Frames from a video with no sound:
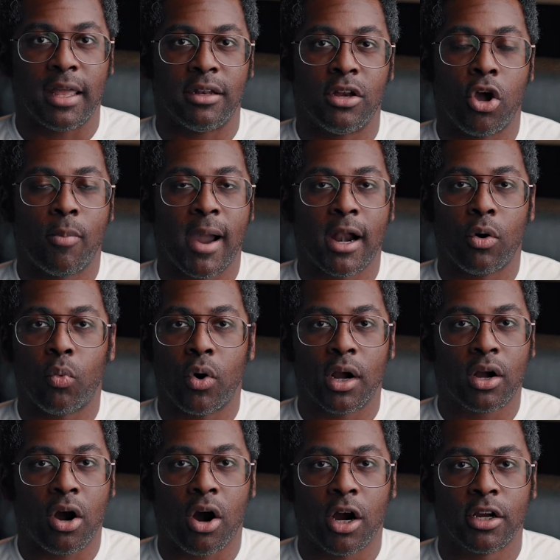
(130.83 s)
No matter
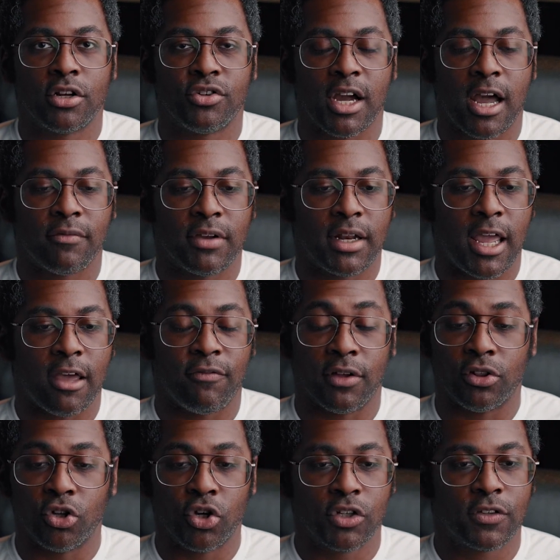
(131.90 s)
what car you're driving, if
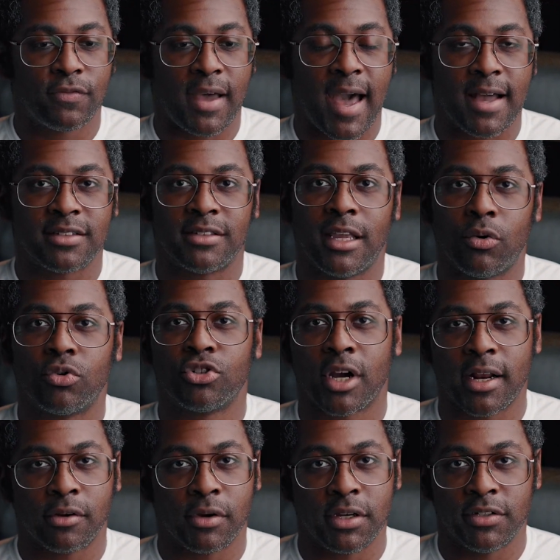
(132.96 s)
it looks fast, they will
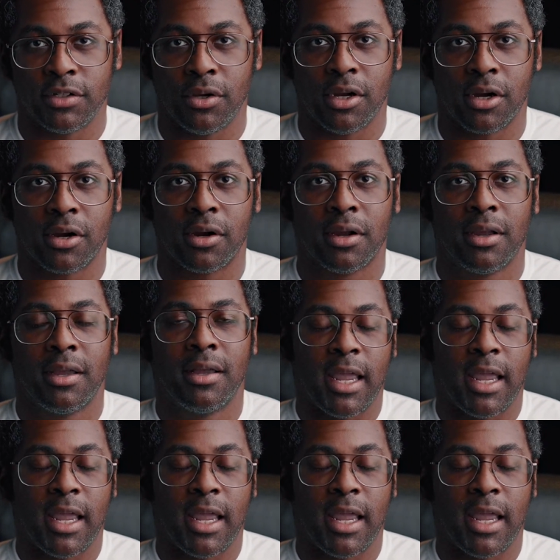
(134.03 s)
try to race you here.